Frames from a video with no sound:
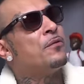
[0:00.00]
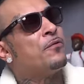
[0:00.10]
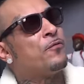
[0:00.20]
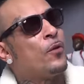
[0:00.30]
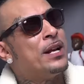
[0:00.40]

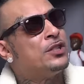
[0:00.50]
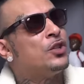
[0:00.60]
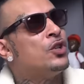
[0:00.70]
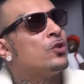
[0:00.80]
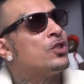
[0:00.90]
friend to
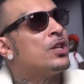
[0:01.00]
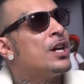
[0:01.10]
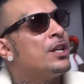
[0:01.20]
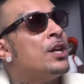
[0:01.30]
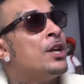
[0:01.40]
your
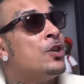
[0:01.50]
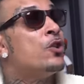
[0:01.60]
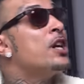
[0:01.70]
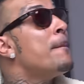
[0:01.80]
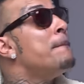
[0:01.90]
son, you're
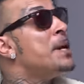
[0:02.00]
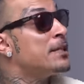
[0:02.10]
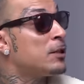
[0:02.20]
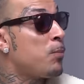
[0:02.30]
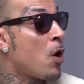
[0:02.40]
a good
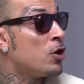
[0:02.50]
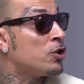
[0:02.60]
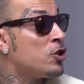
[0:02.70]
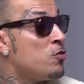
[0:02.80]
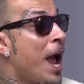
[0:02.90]
business partner too.